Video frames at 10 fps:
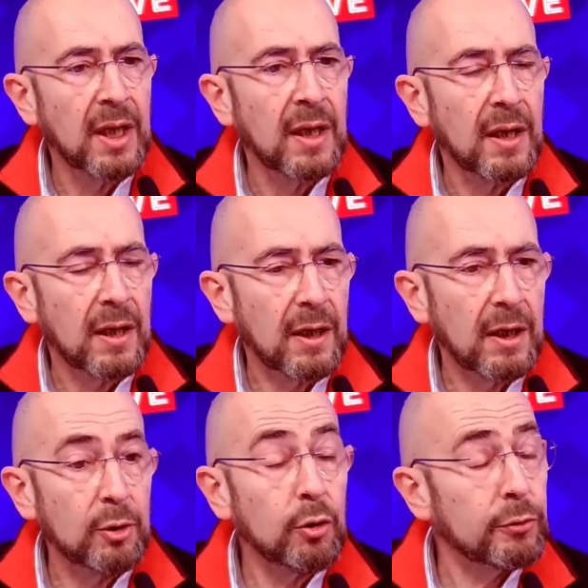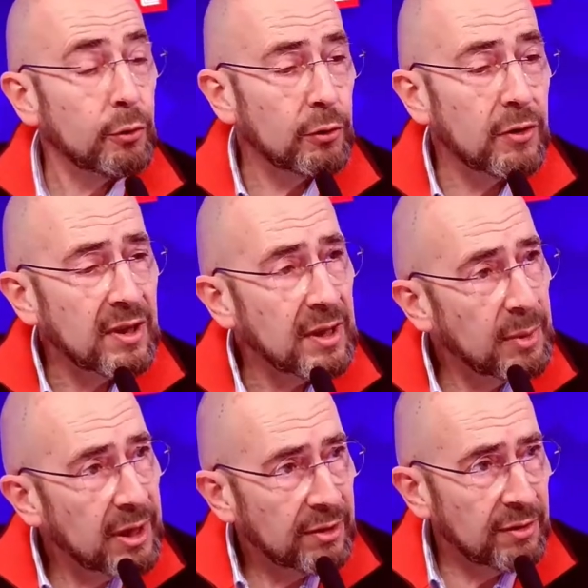but also
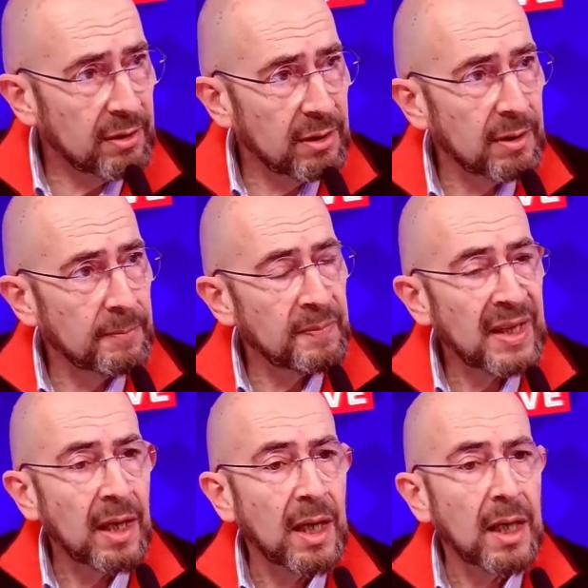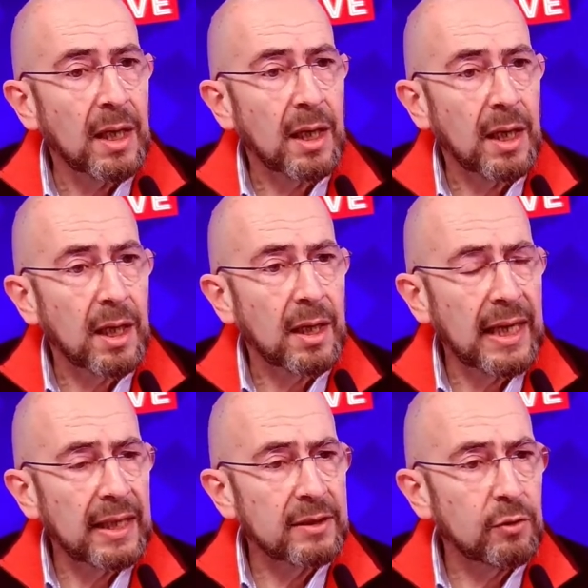sustainability.
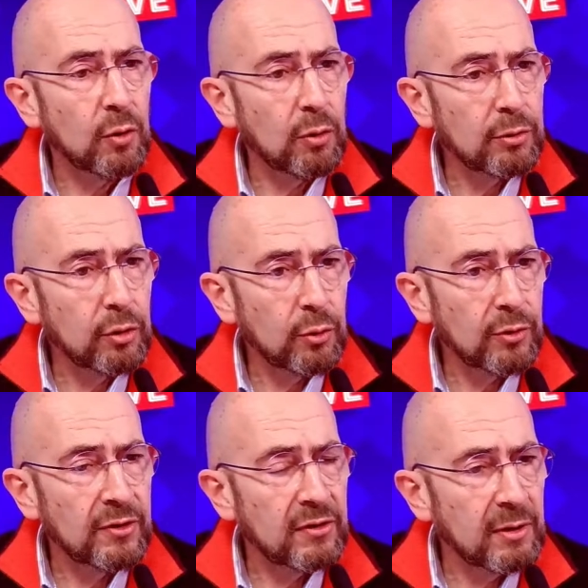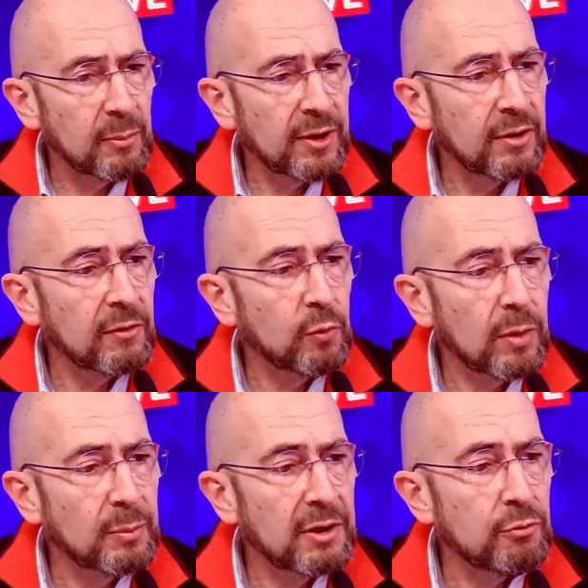And all those disciplines will
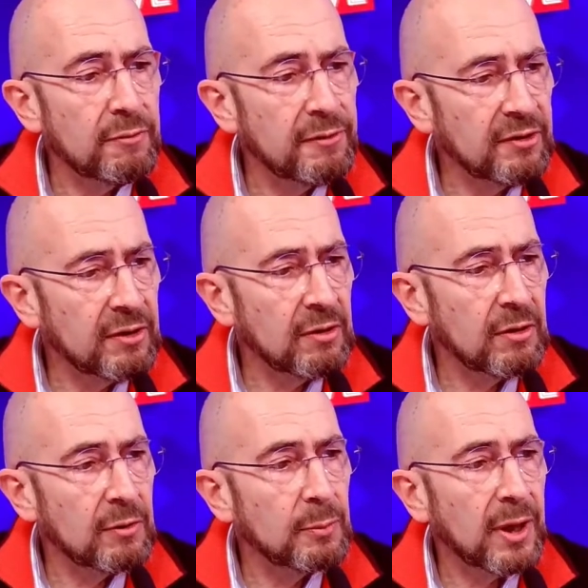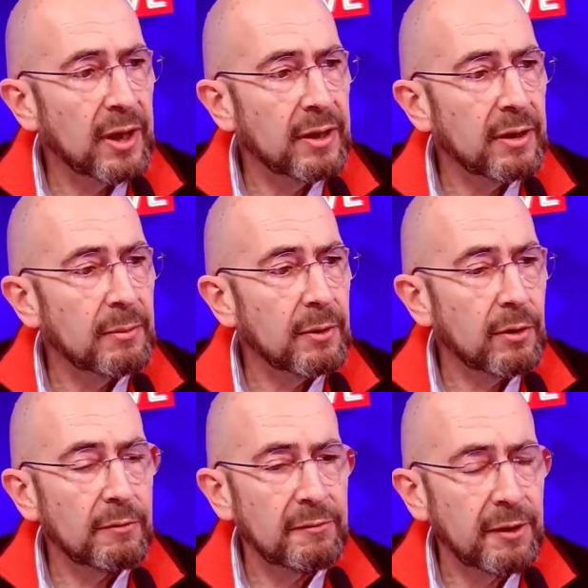be revisited by
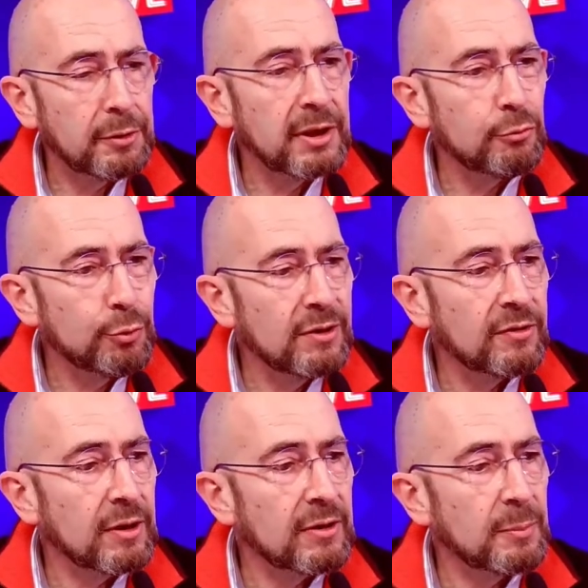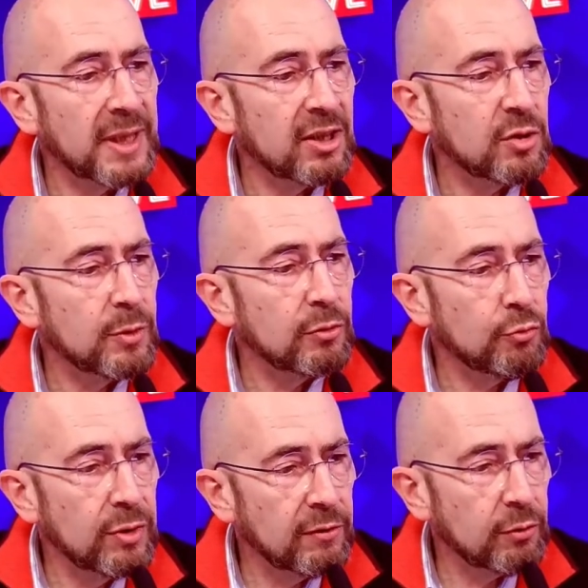very recent management
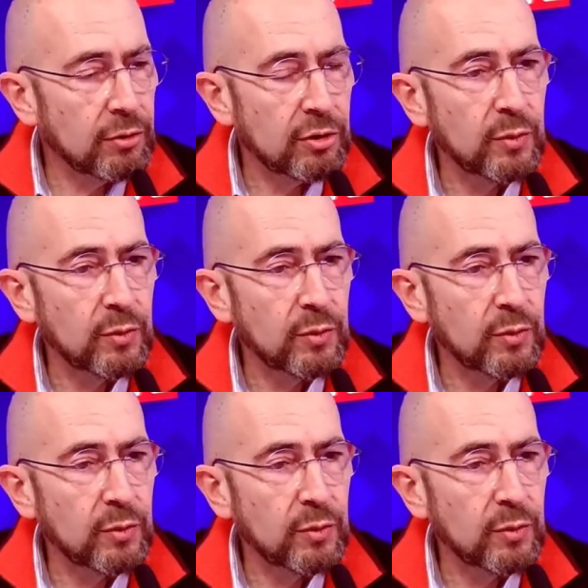research.